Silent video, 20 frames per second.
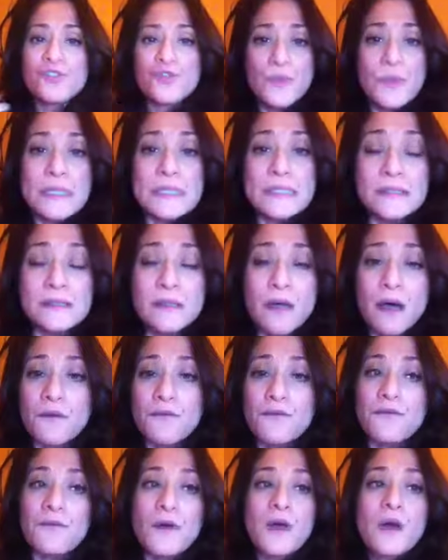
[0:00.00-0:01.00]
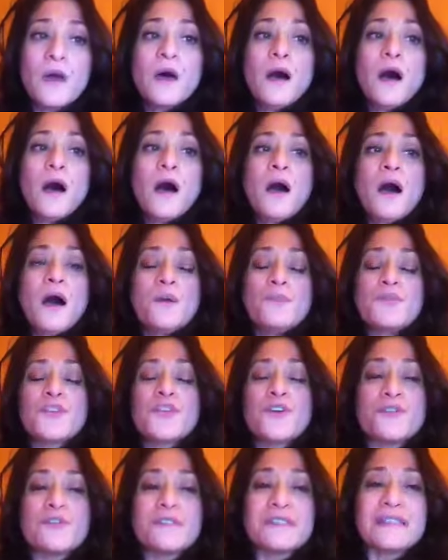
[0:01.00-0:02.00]
sweet stuff.
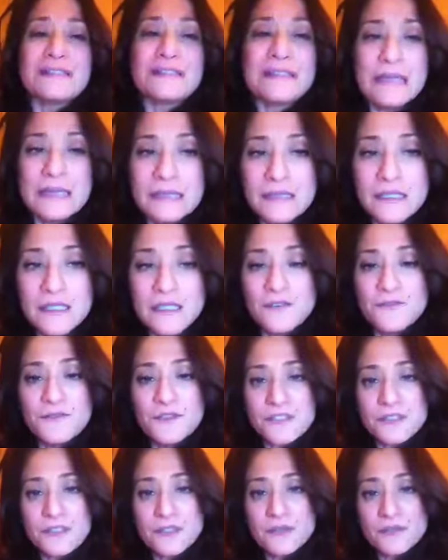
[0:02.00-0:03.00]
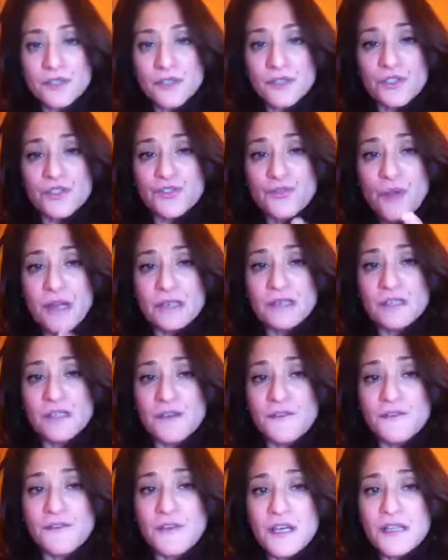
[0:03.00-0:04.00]
Sugar is addictive. It's a
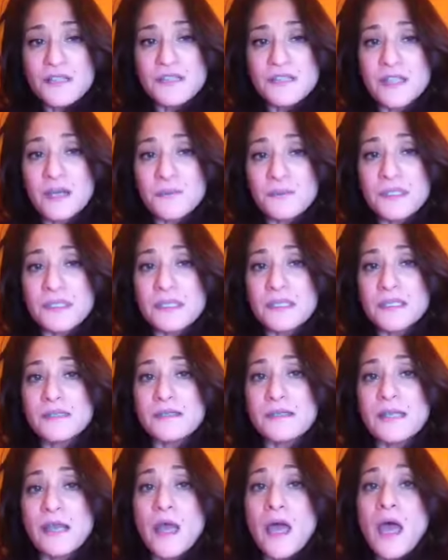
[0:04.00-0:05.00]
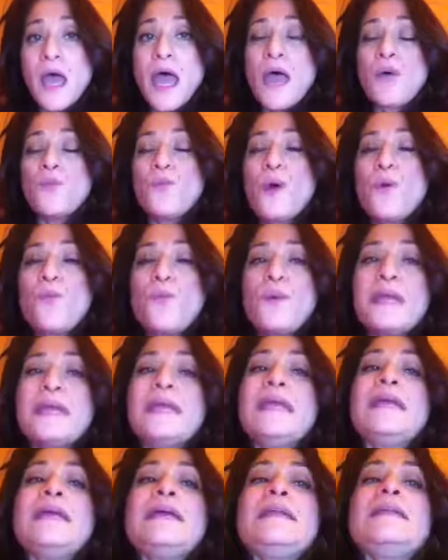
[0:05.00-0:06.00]
destructive substance. And when we
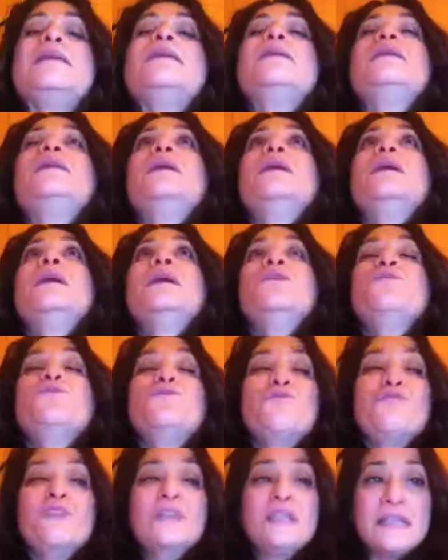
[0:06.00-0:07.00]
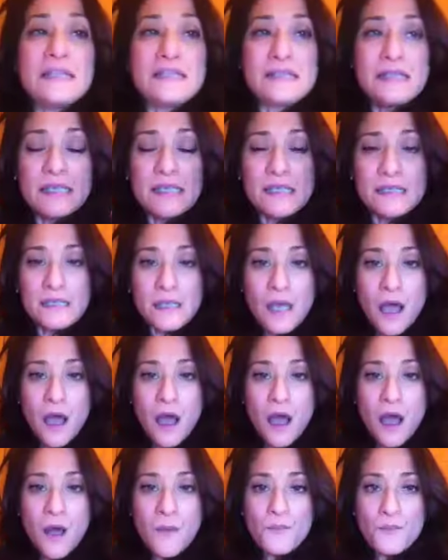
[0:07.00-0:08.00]
eat it, it releases
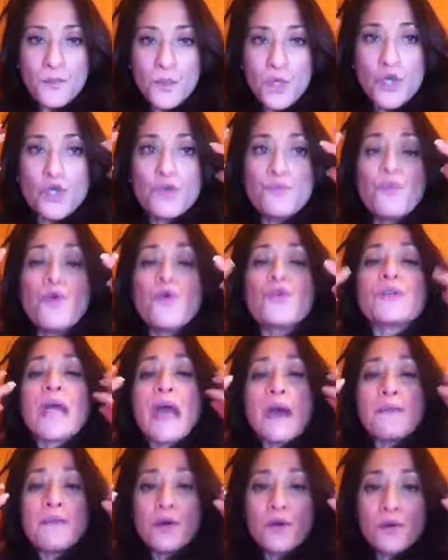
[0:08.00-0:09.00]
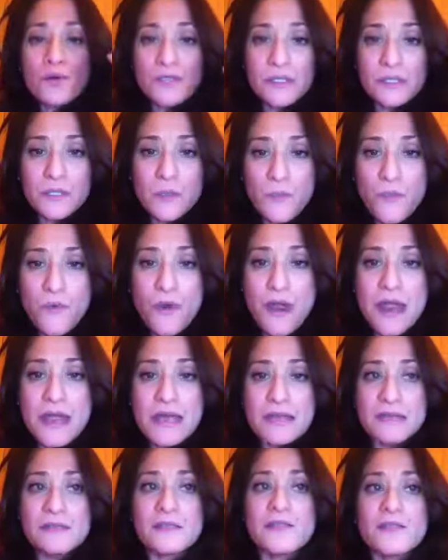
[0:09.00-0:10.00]
good mood chemicals in the
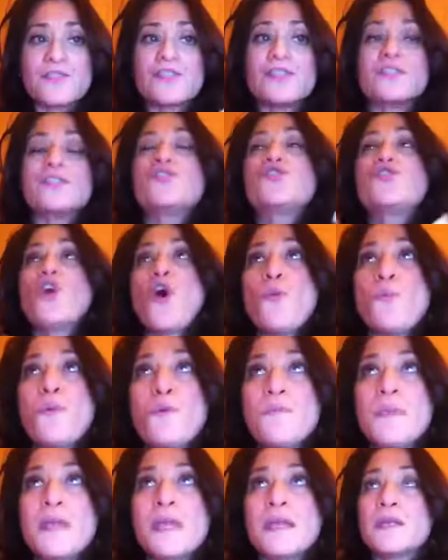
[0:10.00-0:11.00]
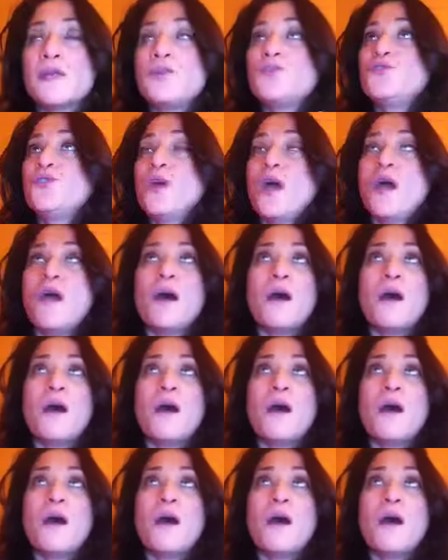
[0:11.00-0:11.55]
brain, such as dopamine and